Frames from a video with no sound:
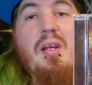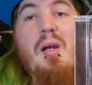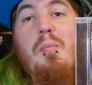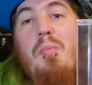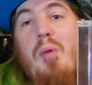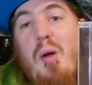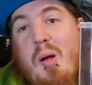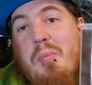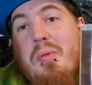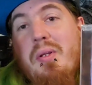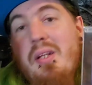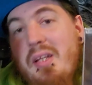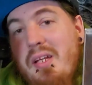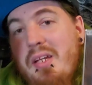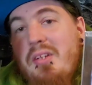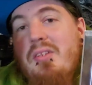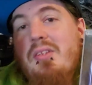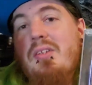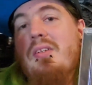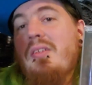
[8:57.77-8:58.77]

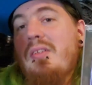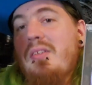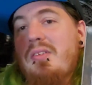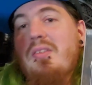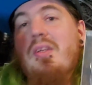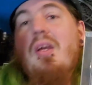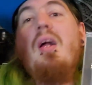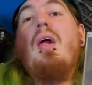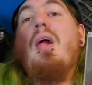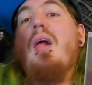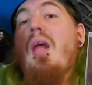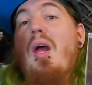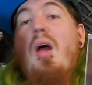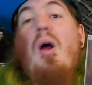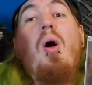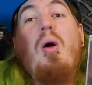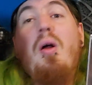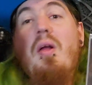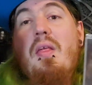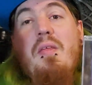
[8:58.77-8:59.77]
Abominations.
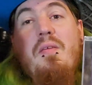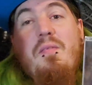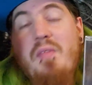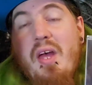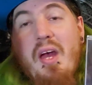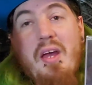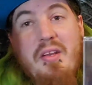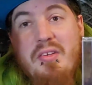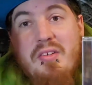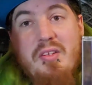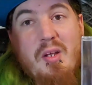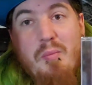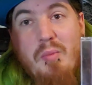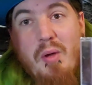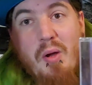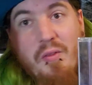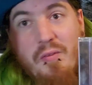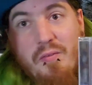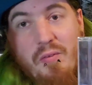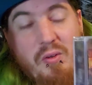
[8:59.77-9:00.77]
If that isn't a
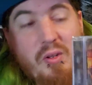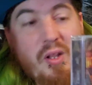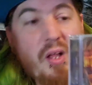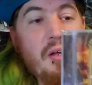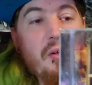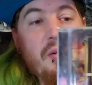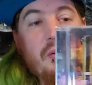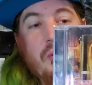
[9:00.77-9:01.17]
mouthful, I don't